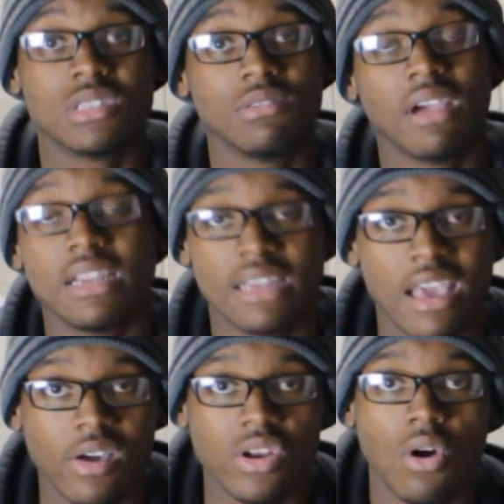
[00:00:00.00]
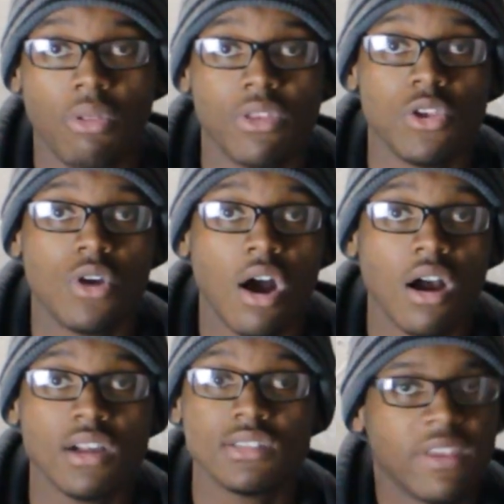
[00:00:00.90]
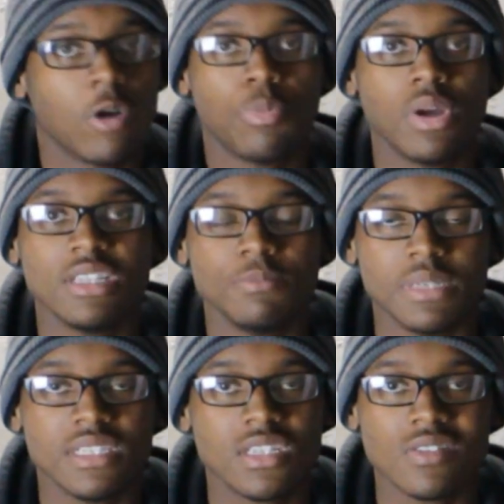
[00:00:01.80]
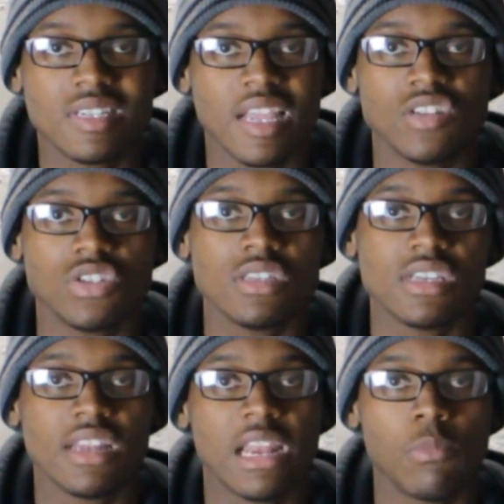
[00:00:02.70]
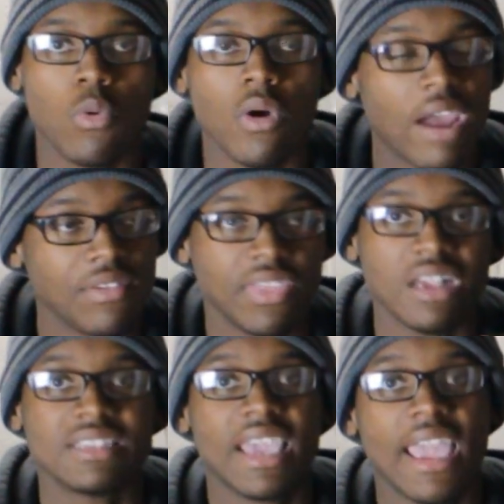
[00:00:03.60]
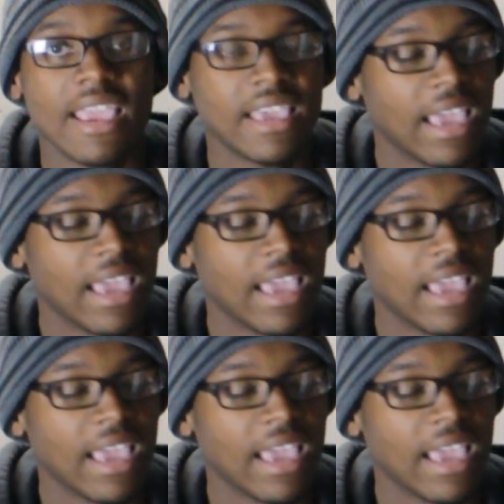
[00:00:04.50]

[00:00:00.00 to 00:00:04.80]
you see right now in all the new cars, they don't put B-Series engines in anymore. Everything is K,